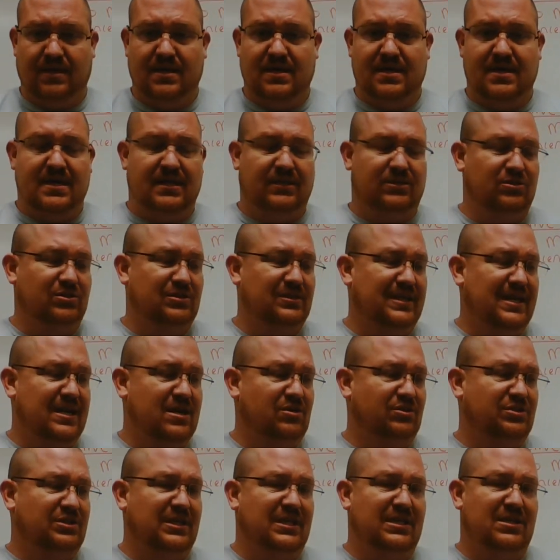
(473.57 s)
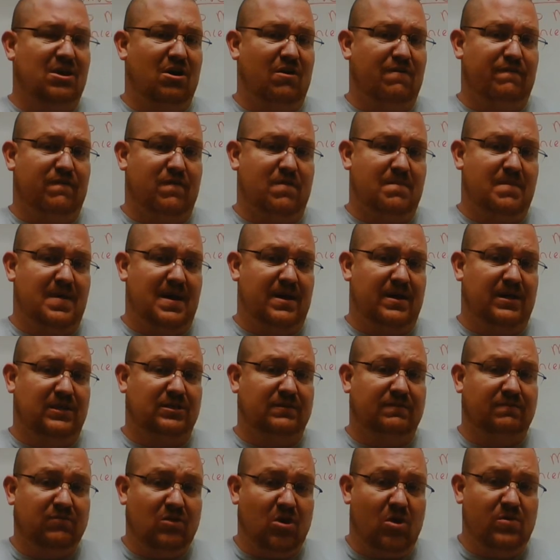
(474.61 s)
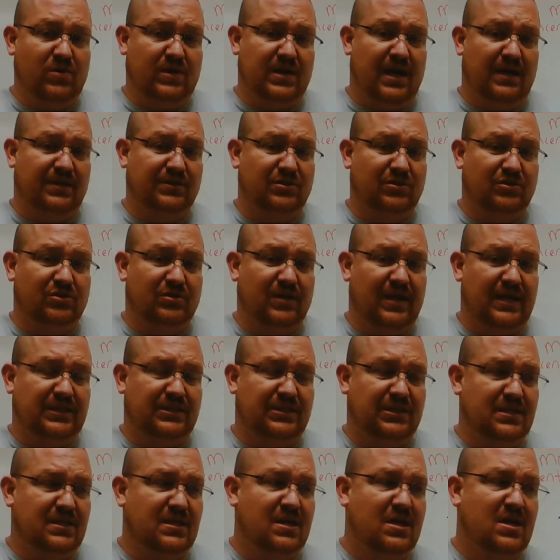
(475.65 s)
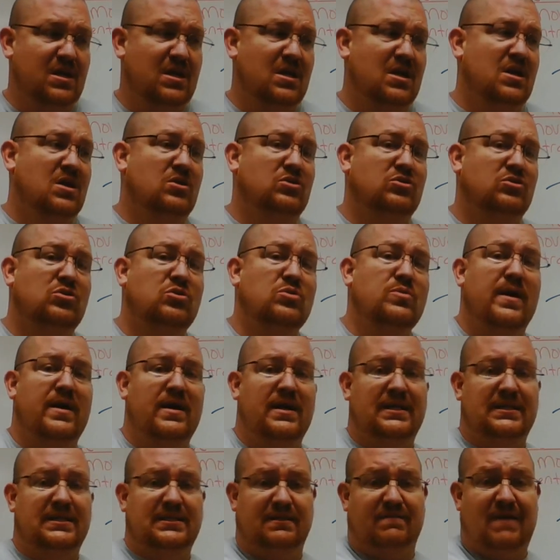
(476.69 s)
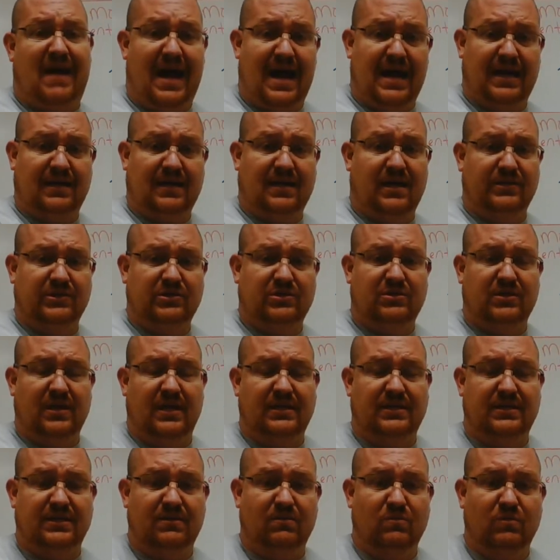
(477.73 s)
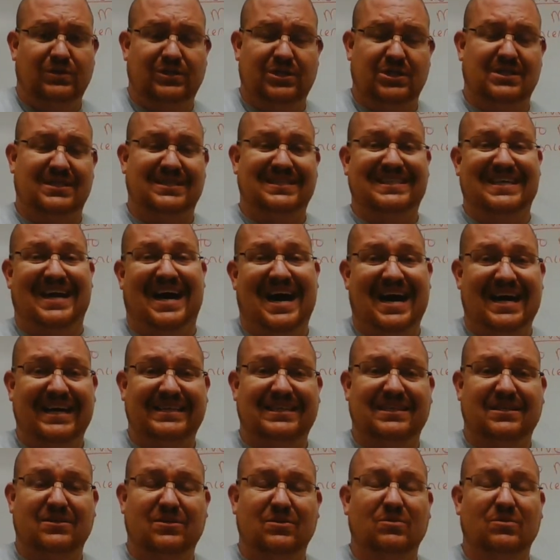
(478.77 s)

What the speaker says: It's using energy to go from areas of low concentration to areas of high concentration, which is not the